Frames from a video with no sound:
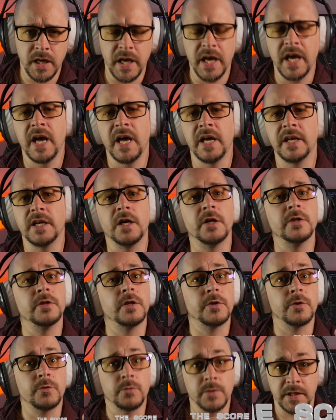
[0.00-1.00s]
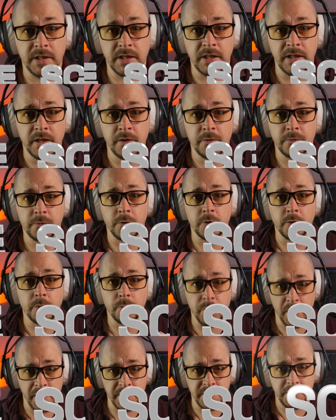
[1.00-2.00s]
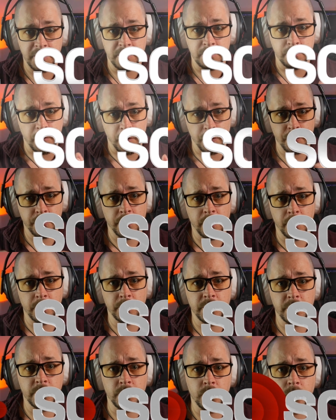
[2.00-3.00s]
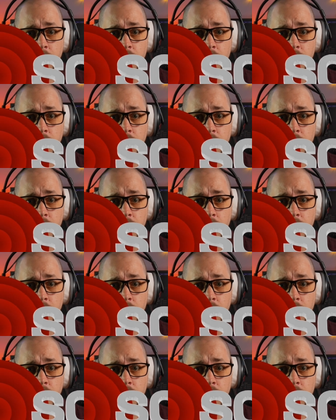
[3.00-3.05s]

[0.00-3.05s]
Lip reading: and another Redney for price. Both go to